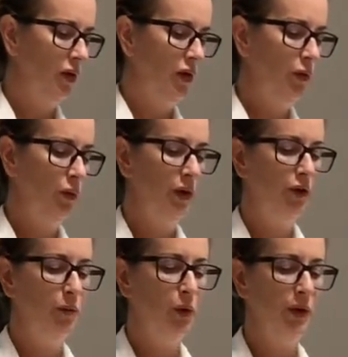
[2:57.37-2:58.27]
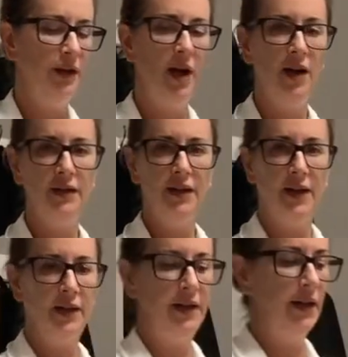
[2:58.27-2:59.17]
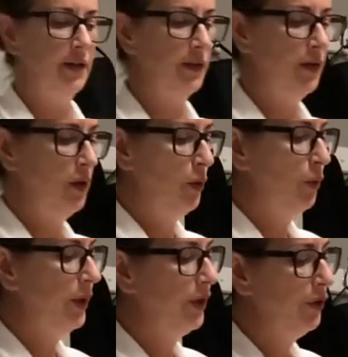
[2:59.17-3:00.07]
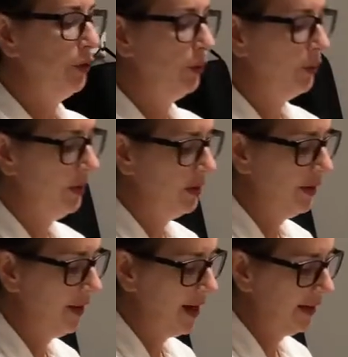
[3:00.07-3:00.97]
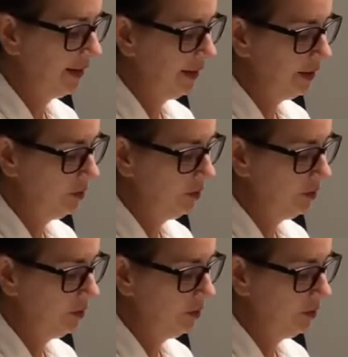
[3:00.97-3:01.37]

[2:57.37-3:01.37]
we want to do more yang techniques, we could do knocking